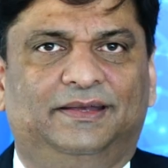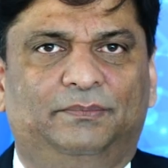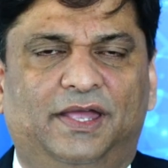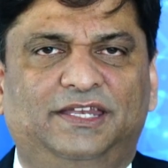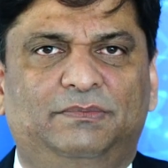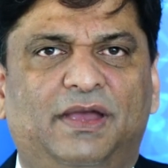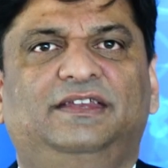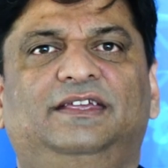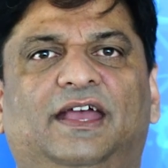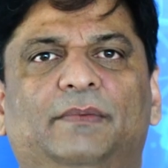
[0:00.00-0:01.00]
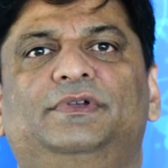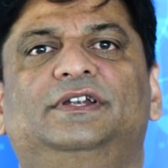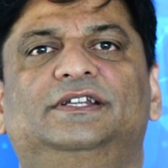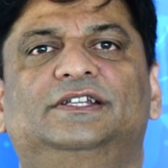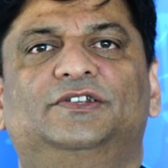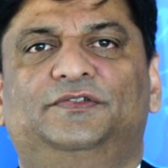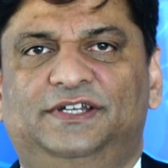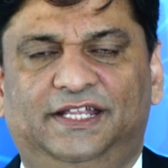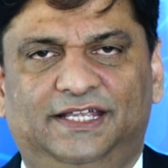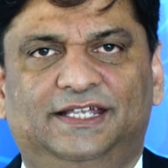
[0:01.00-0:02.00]
Many, many happy returns of the
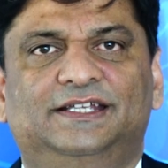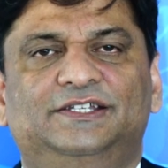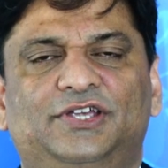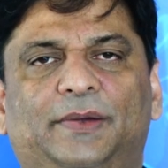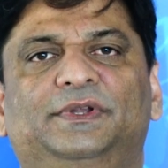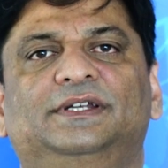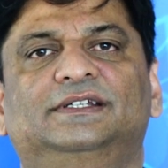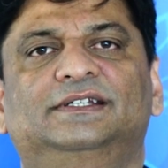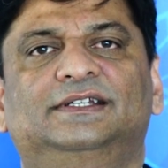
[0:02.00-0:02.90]
day, Chairman.